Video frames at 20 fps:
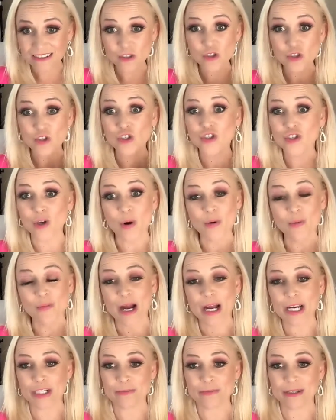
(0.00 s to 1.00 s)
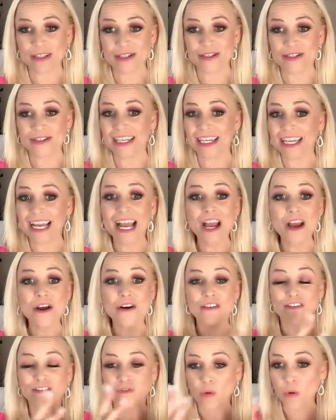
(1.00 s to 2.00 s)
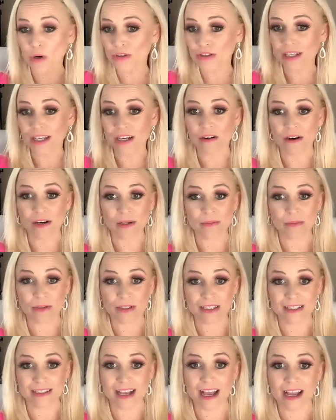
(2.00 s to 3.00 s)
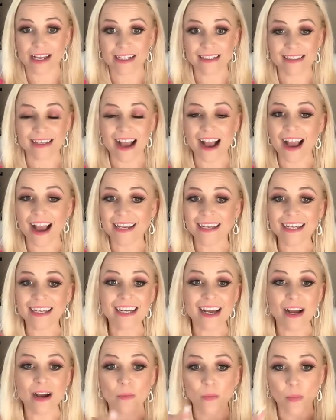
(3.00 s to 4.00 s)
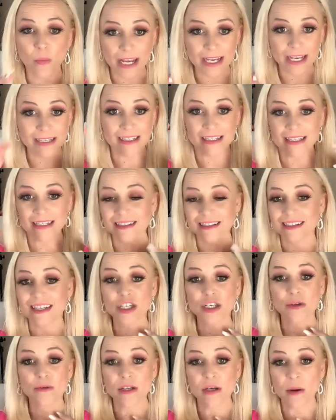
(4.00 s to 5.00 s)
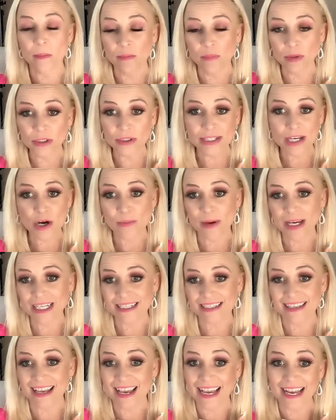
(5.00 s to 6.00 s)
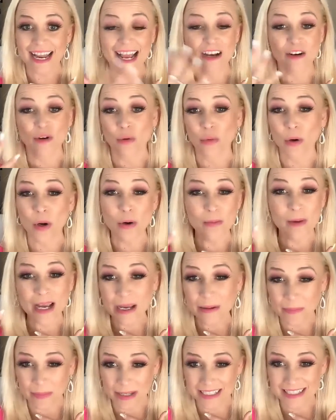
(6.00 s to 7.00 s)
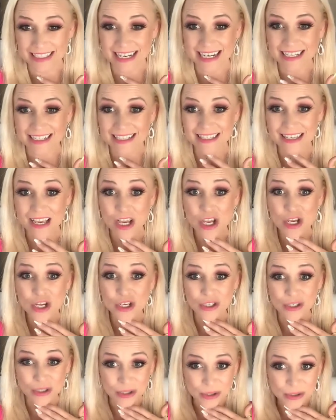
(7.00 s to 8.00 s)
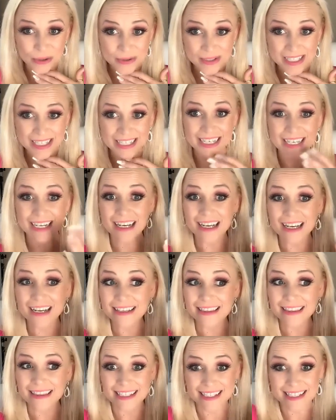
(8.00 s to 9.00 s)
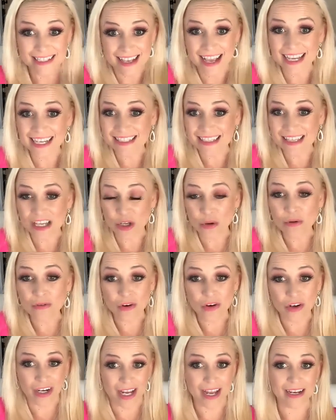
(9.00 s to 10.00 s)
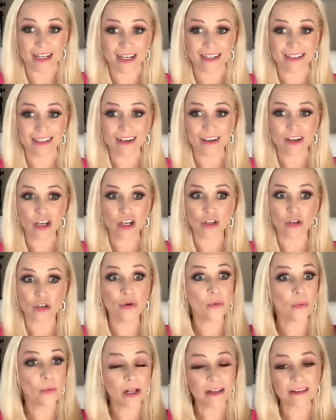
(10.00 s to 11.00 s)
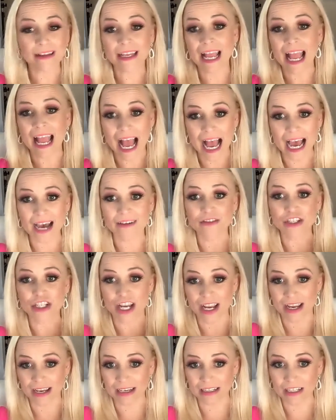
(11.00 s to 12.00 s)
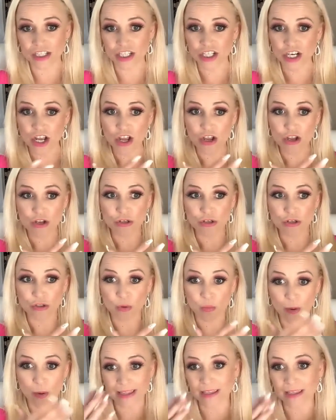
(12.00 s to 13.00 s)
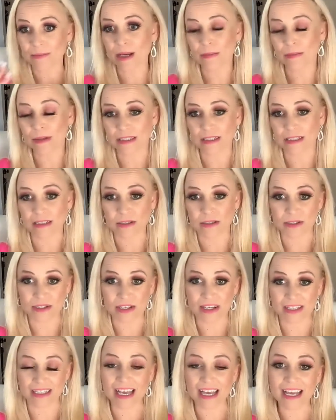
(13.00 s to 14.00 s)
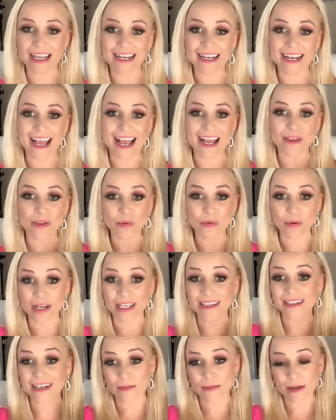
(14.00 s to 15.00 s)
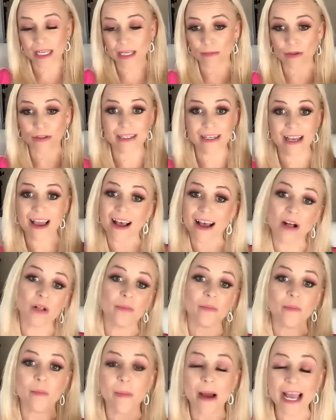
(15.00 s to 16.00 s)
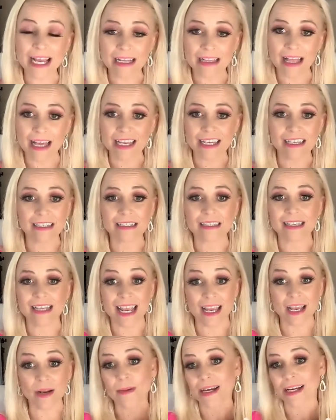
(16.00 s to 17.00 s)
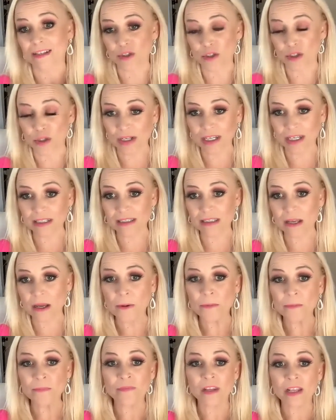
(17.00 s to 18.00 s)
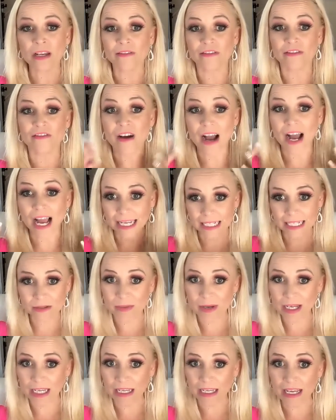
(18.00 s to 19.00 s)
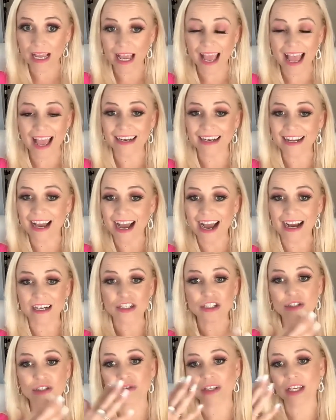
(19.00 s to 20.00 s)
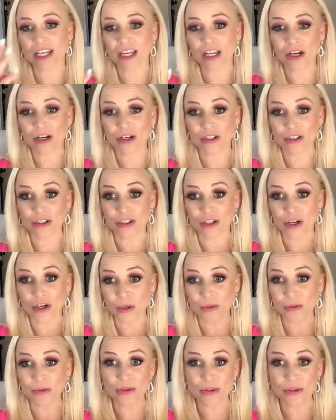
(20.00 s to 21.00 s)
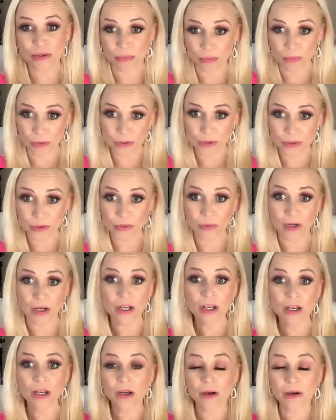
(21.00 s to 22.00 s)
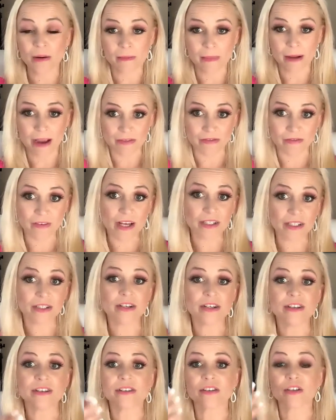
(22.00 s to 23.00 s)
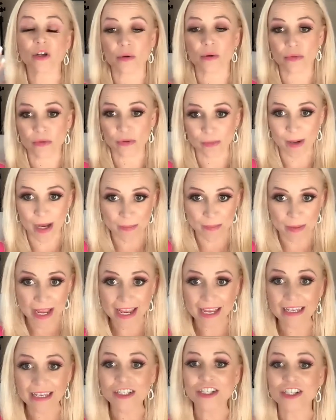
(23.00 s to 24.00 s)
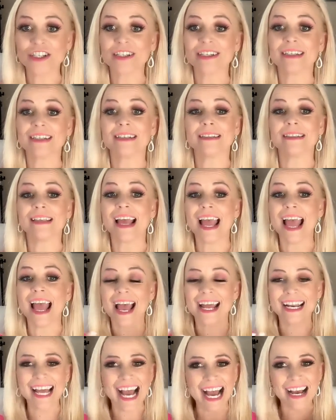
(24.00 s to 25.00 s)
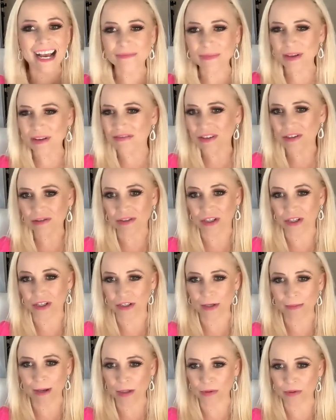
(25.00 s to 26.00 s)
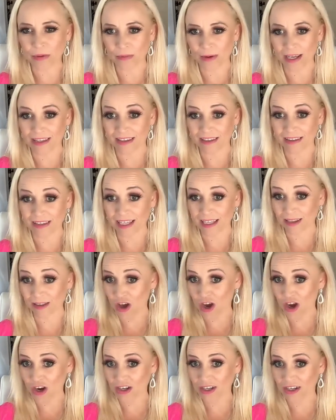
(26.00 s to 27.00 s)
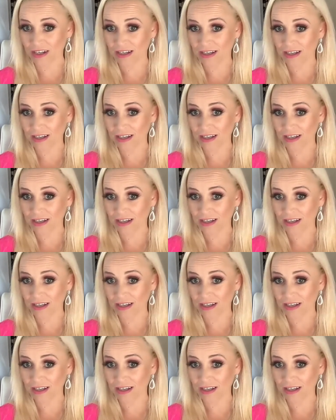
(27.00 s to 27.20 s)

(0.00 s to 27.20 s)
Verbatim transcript: Mr. Lee, for the incredible designs. I cannot wait to continue to build out my site and grow my business using the designs that you've created. You really have changed the way that my business looks online and the way that I'm able to help my clients and my students find me and actually go through my funnels, go through my pages, and have me feel good about the way that they look.